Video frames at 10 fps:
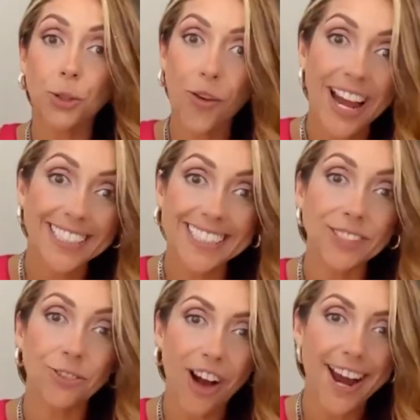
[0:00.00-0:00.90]

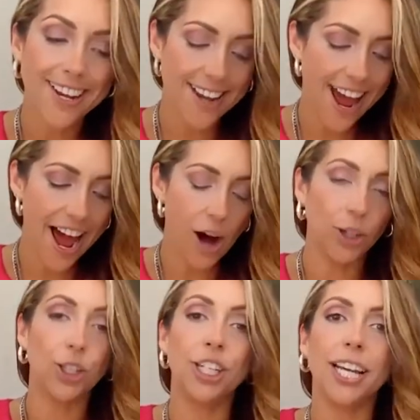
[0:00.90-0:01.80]
trending right
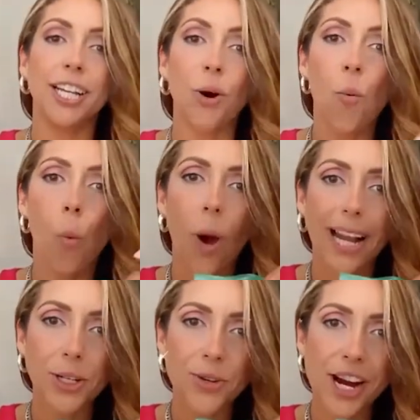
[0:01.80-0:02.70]
now. You need
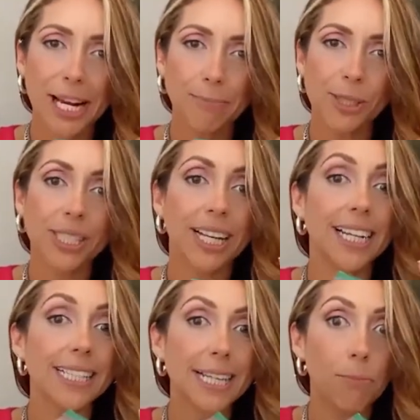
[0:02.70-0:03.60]
wet grapes
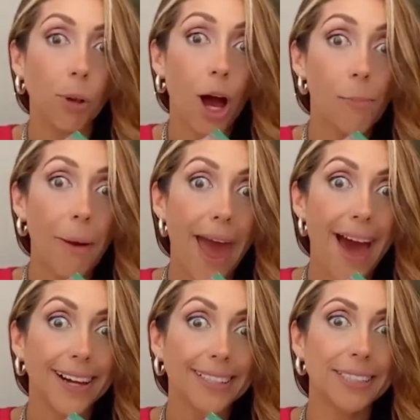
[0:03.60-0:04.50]
in a Ziploc
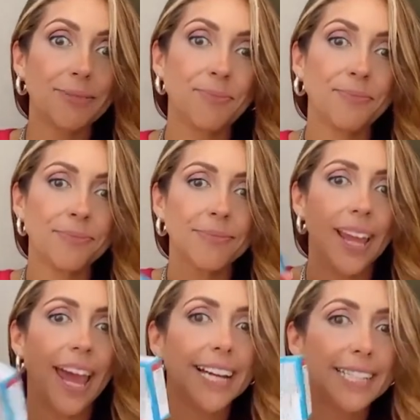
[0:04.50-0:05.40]
bag
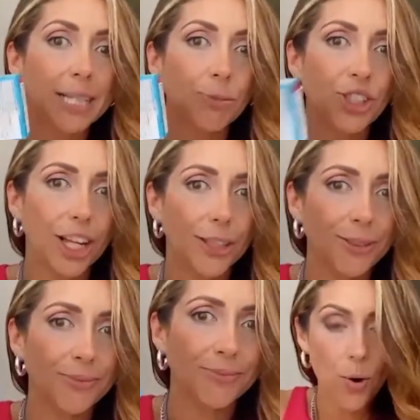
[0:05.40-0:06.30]
and some
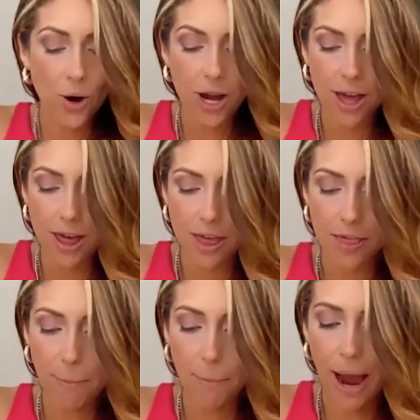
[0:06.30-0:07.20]
jello. Pour
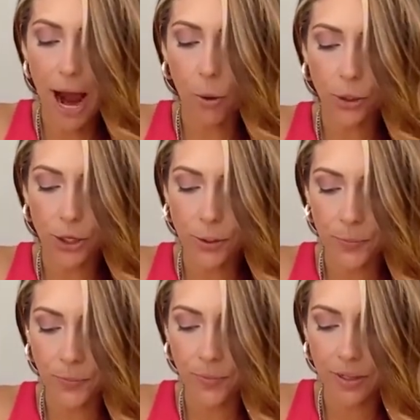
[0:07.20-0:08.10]
that powder
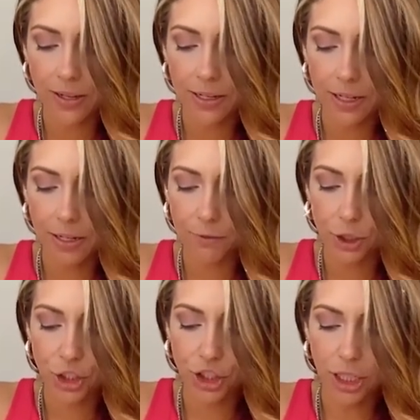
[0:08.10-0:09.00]
of
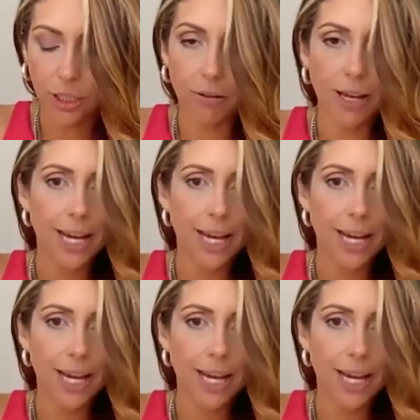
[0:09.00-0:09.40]
your jello